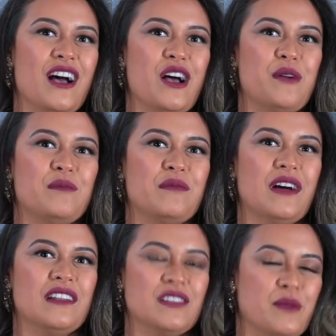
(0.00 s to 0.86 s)

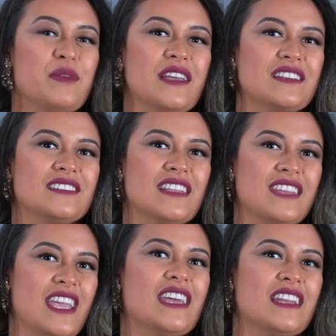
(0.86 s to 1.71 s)
Olympics that
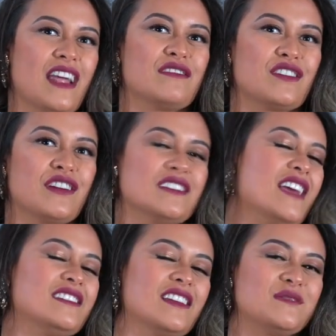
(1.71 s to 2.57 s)
they had ever
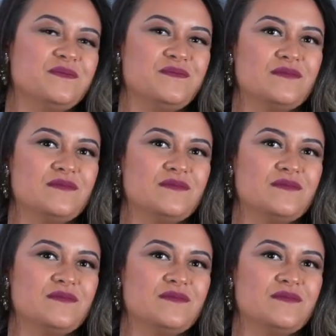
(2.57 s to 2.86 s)
attended.